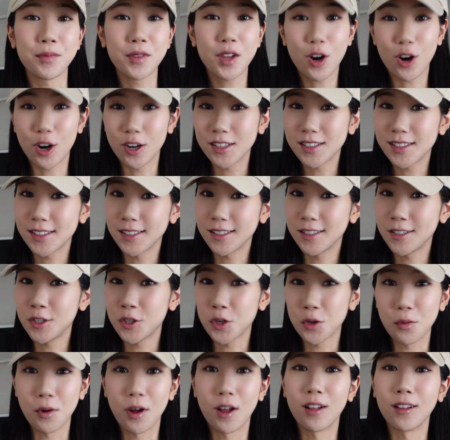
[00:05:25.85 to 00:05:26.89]
Carson,
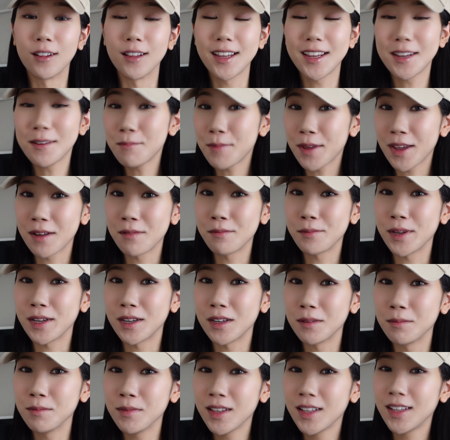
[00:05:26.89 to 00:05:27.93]
Joelle, and Bam
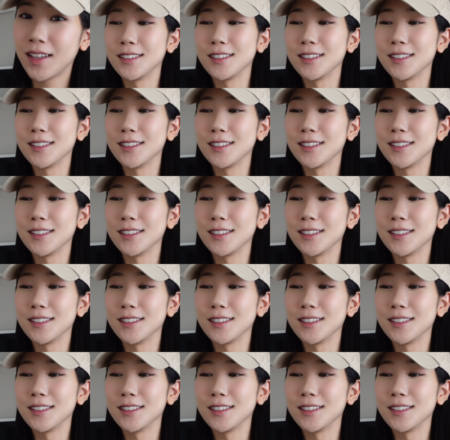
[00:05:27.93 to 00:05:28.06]
Bam.